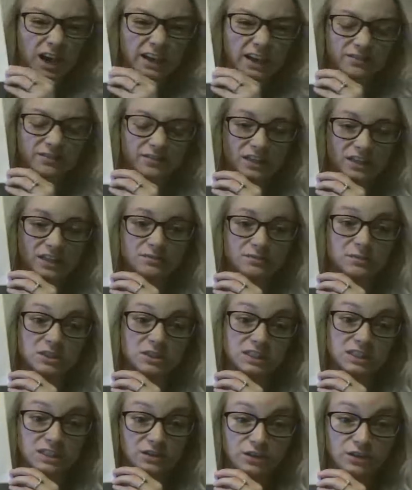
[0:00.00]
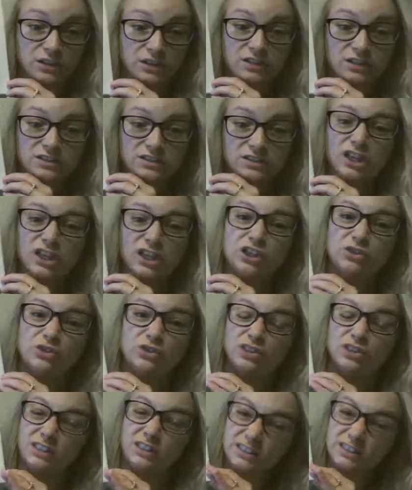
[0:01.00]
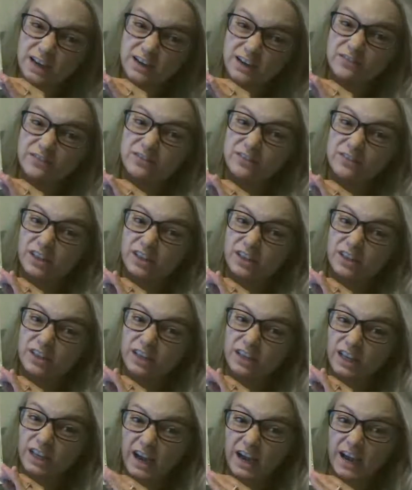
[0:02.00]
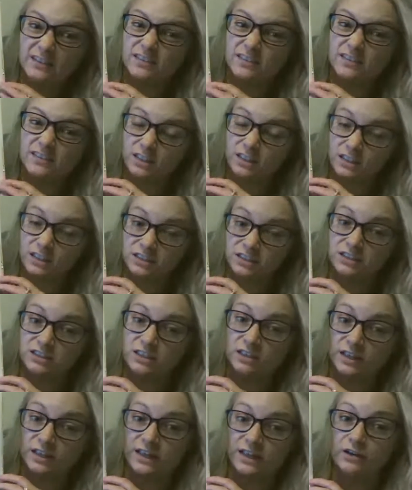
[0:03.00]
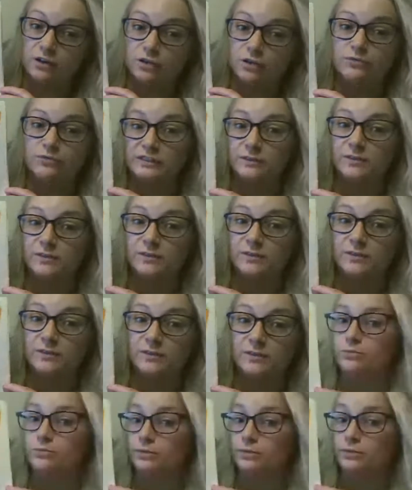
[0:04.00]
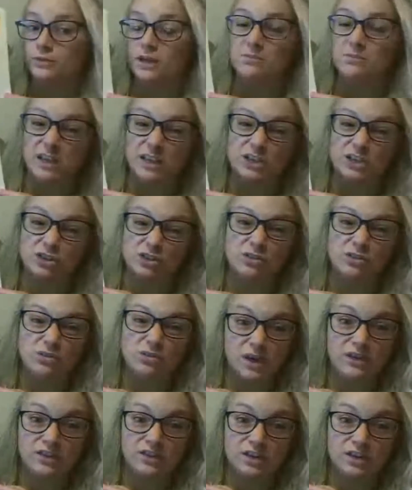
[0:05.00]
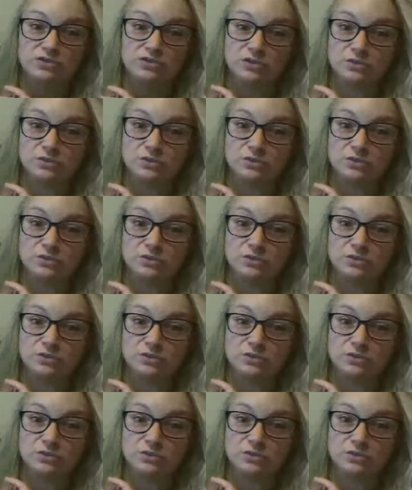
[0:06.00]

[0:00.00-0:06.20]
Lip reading: of these materials, you should definitely ask an adult at home for some help and make sure it's okay that you're doing it.